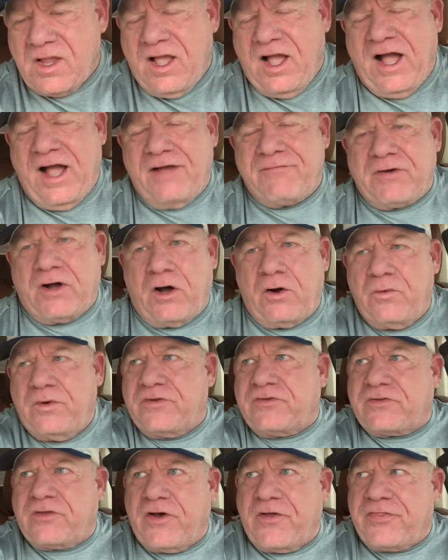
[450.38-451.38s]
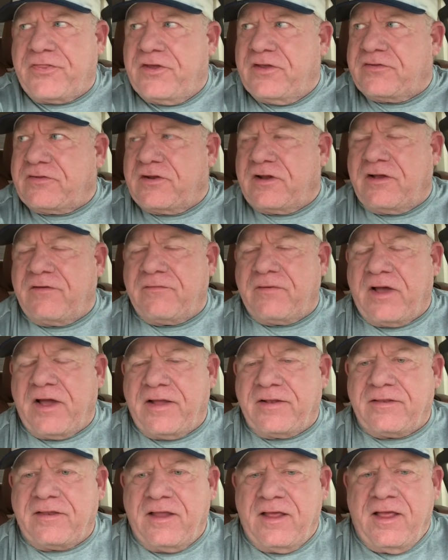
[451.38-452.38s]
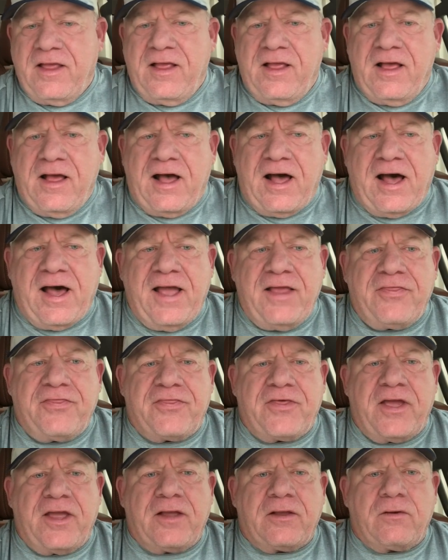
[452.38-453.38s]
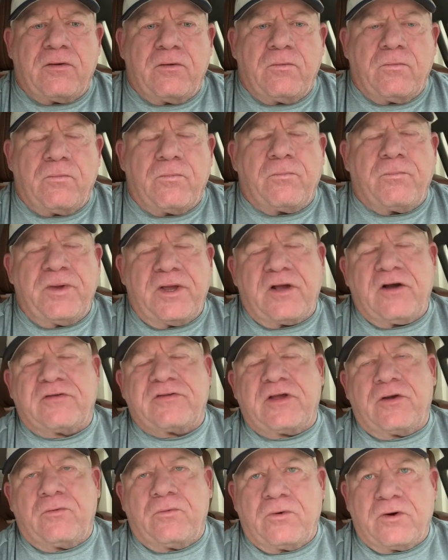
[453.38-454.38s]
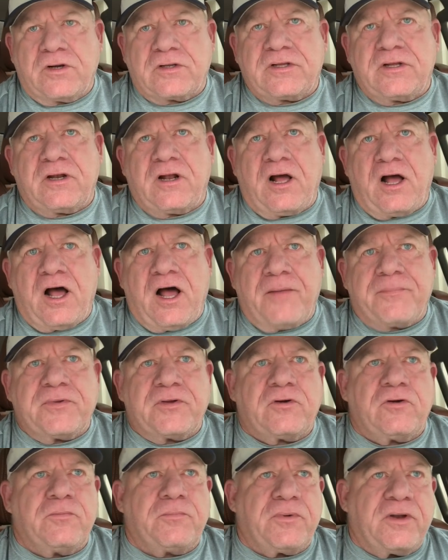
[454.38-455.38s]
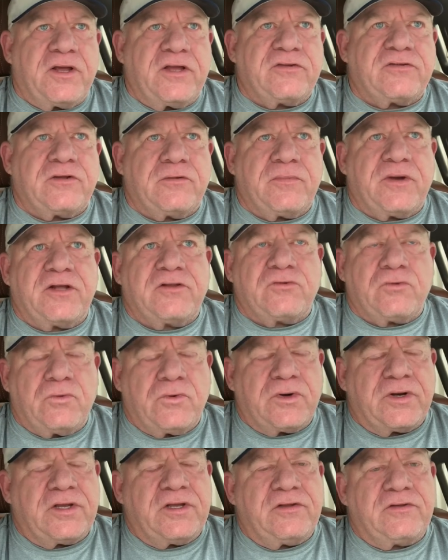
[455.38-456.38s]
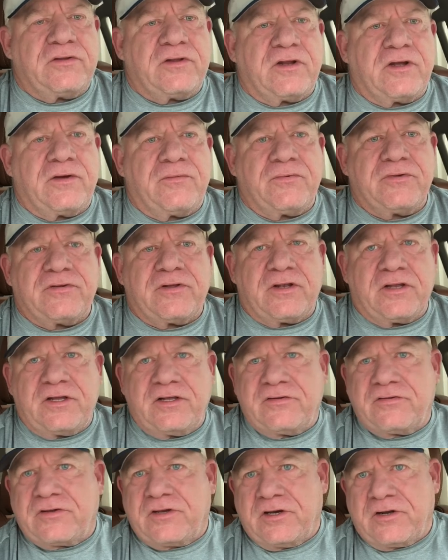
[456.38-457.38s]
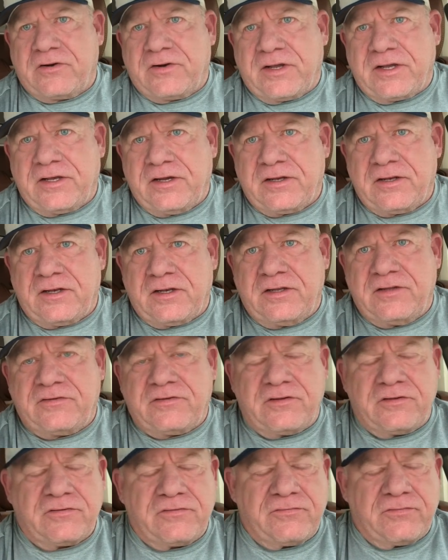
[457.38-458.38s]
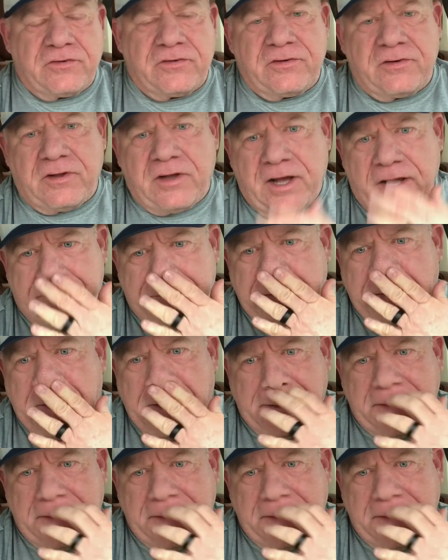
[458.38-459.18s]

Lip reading: I've always thought this, and I think, because I worked in an optical place in my 20s, and I was a lens cutter. I cut lenses for optical.